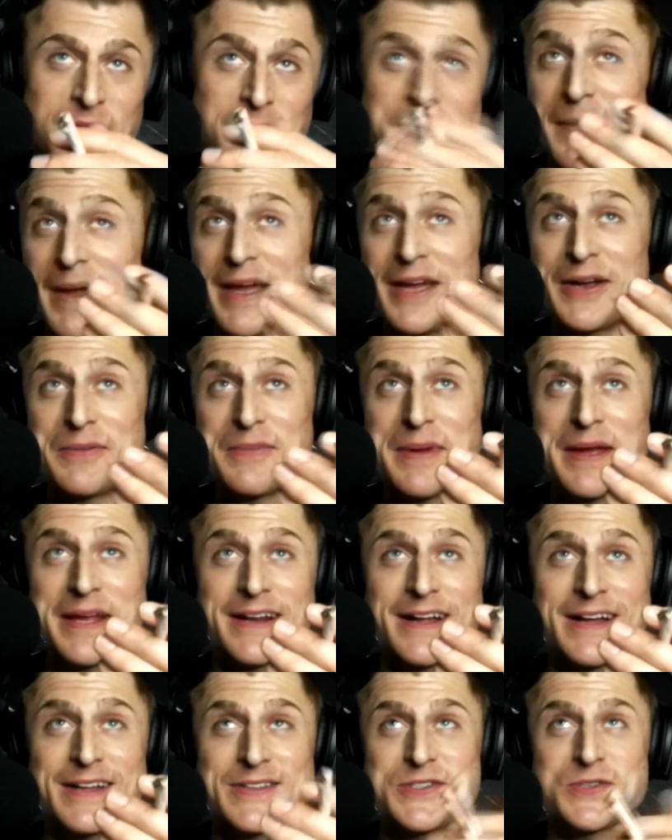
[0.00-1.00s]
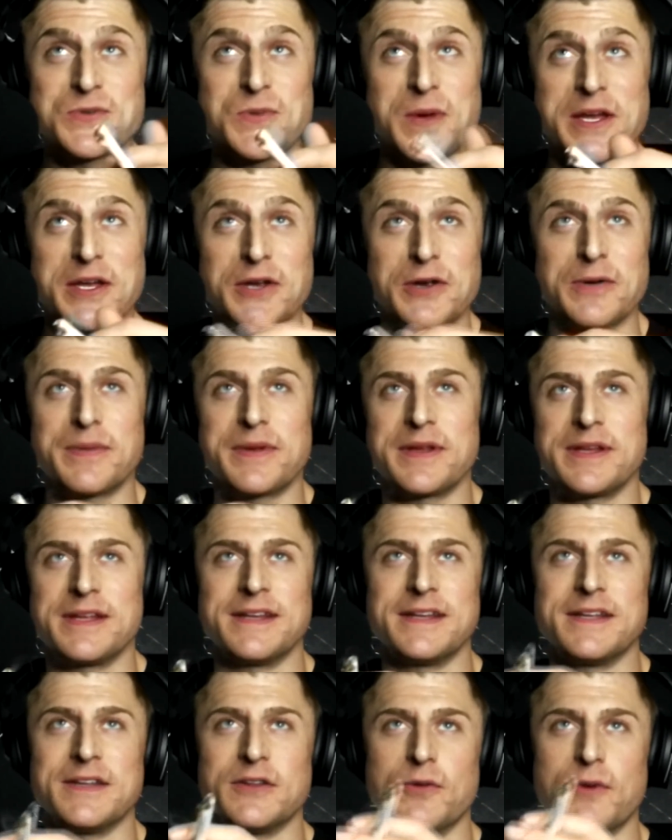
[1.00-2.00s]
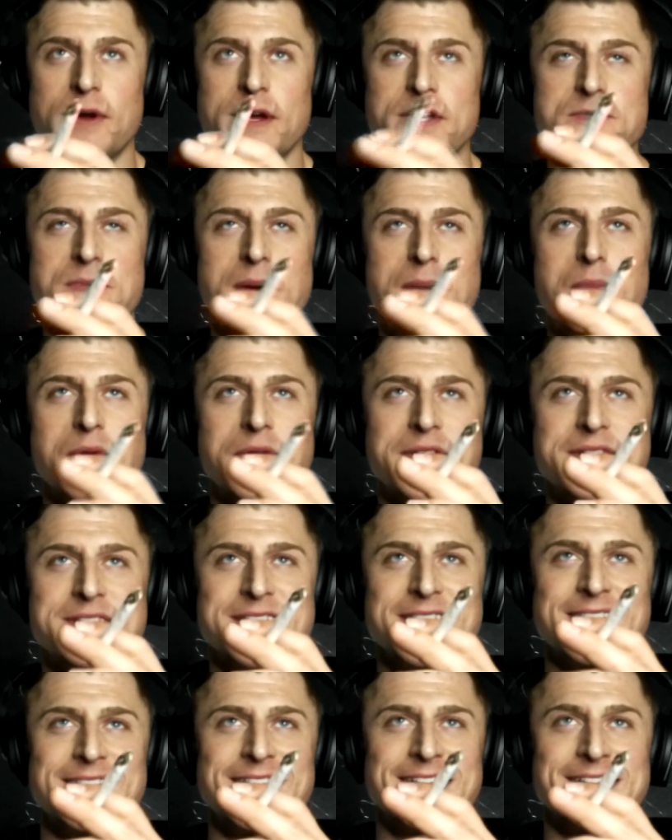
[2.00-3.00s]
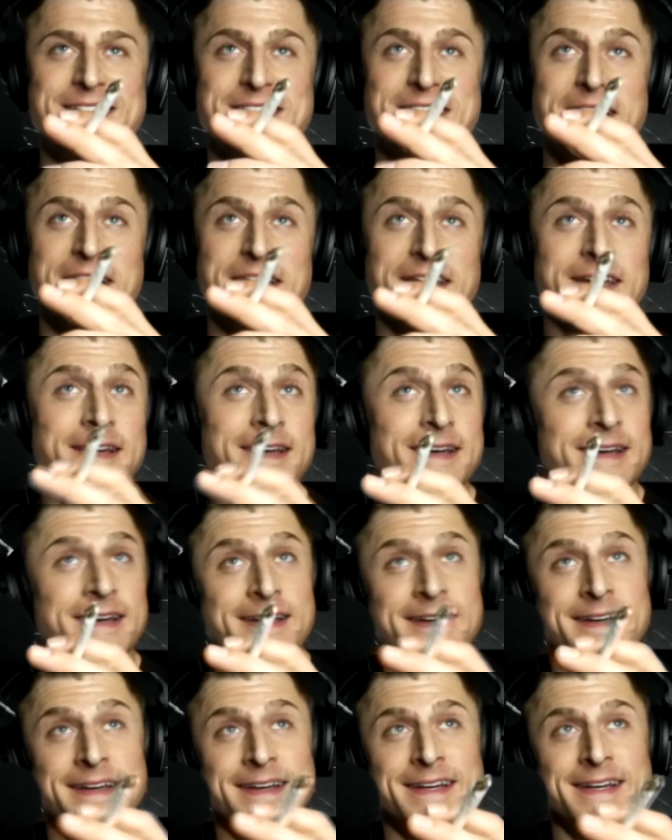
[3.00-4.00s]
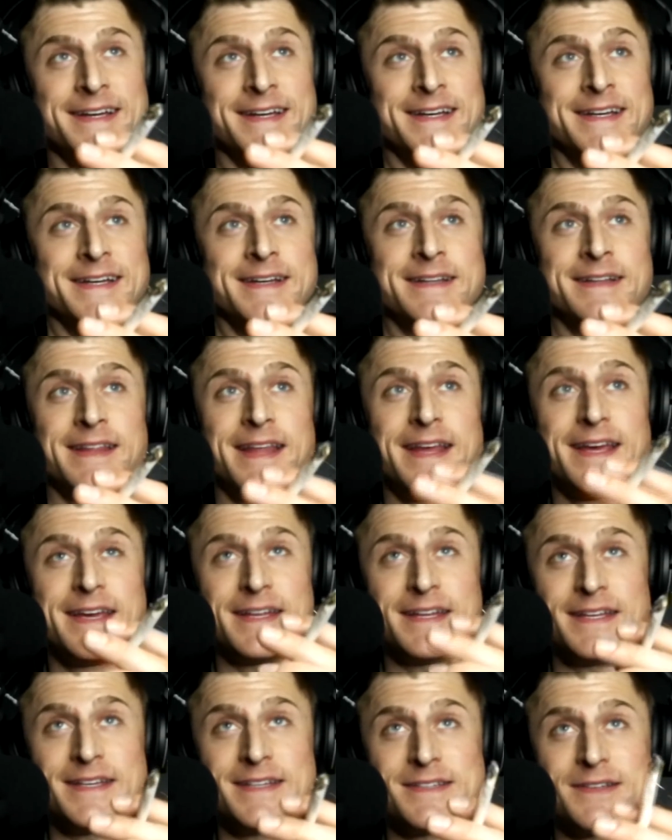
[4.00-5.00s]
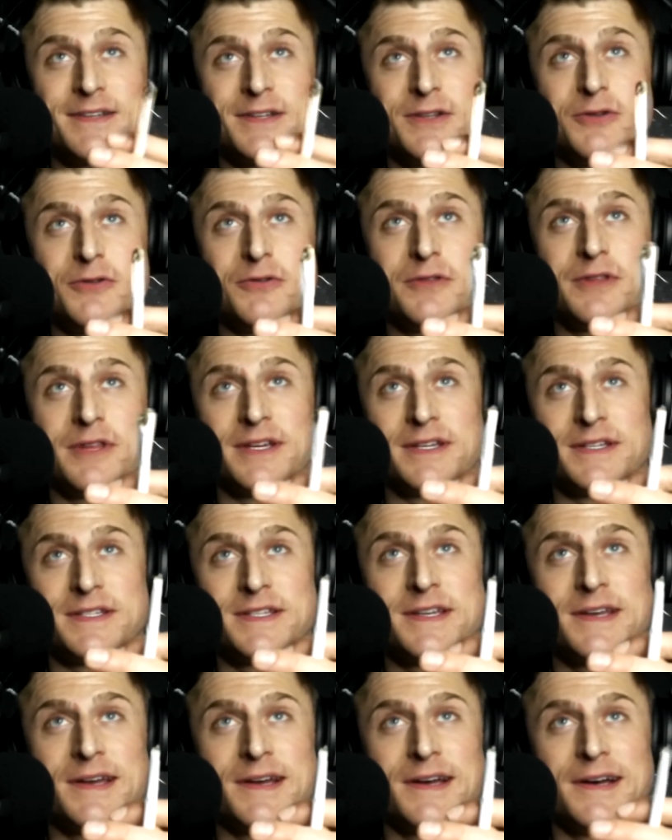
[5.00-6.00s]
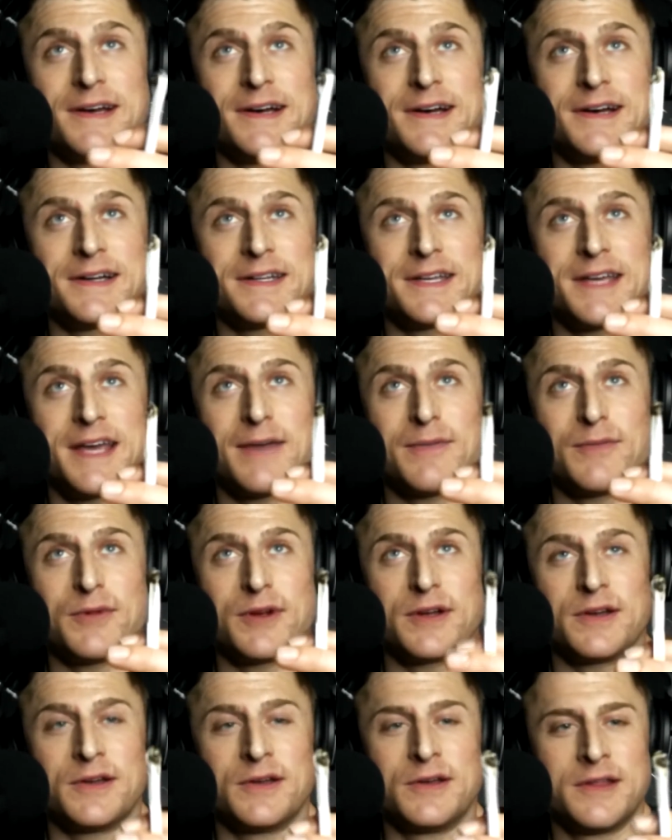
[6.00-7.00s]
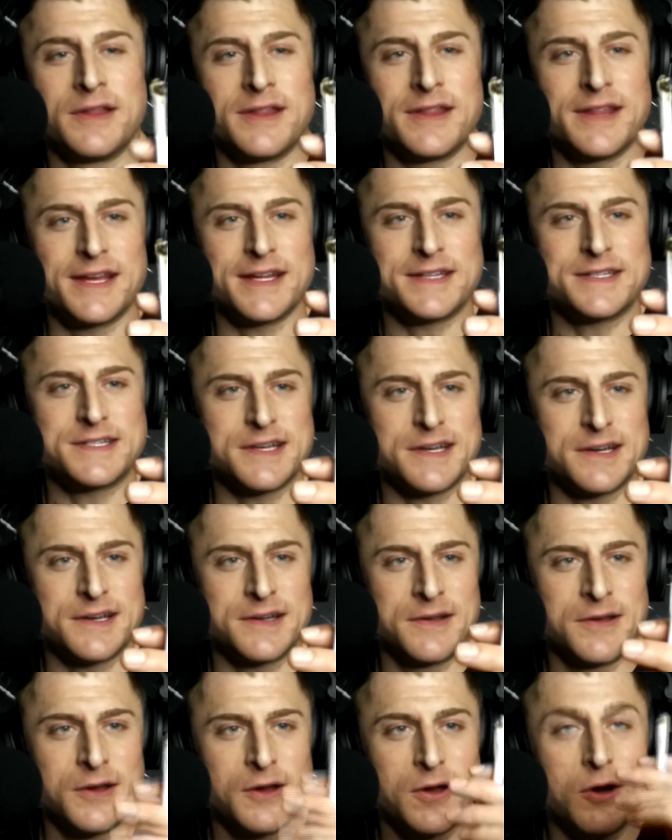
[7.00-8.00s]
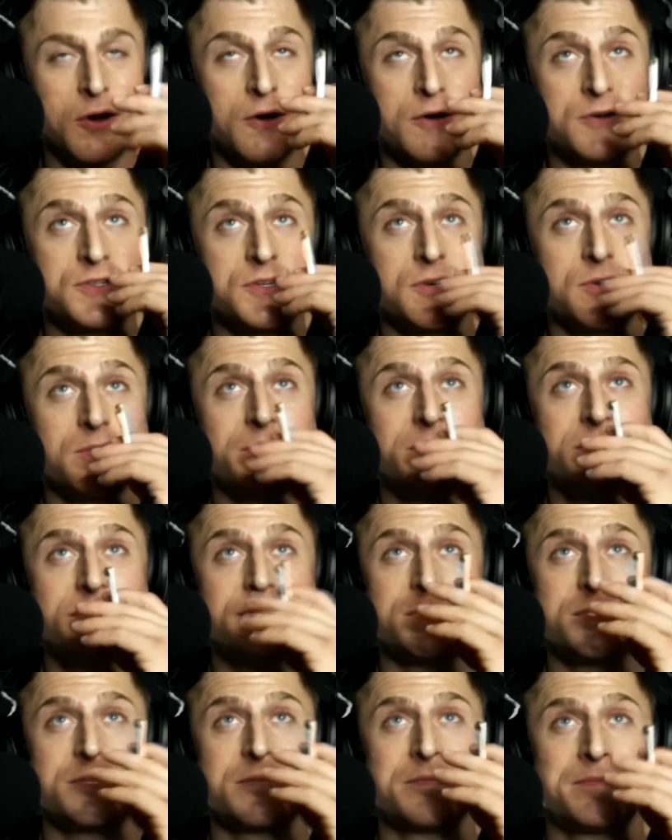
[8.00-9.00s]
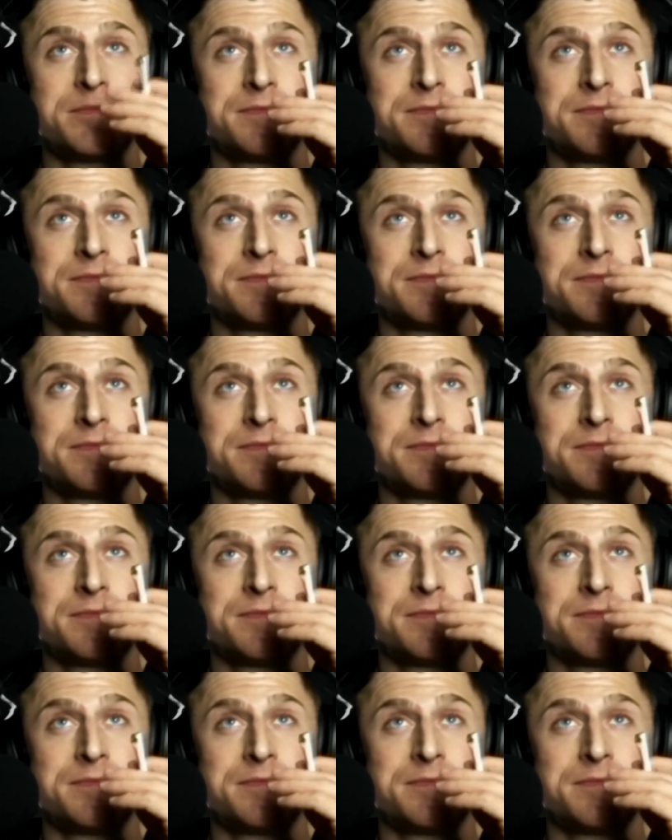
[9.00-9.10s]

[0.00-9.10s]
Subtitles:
may or may not sway your opinion either way. So my point in saying that is, like, they can easily do things on camera that aren't always